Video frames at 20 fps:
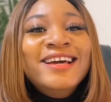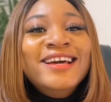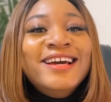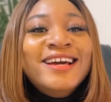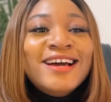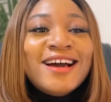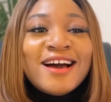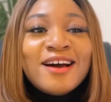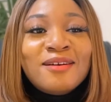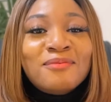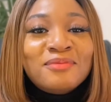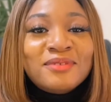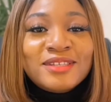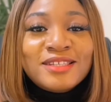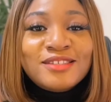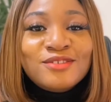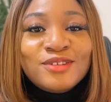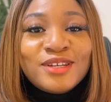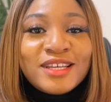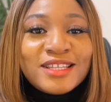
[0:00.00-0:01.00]
I'm
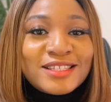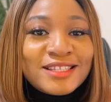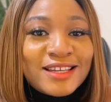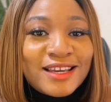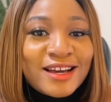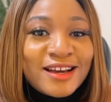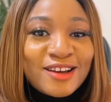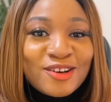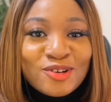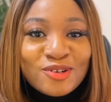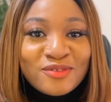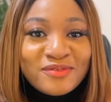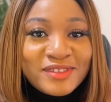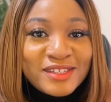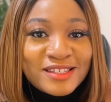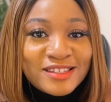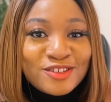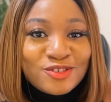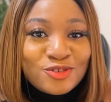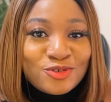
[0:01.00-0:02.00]
still getting the hang of
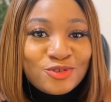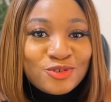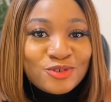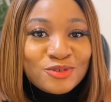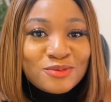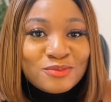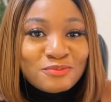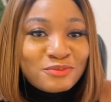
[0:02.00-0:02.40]
this intro.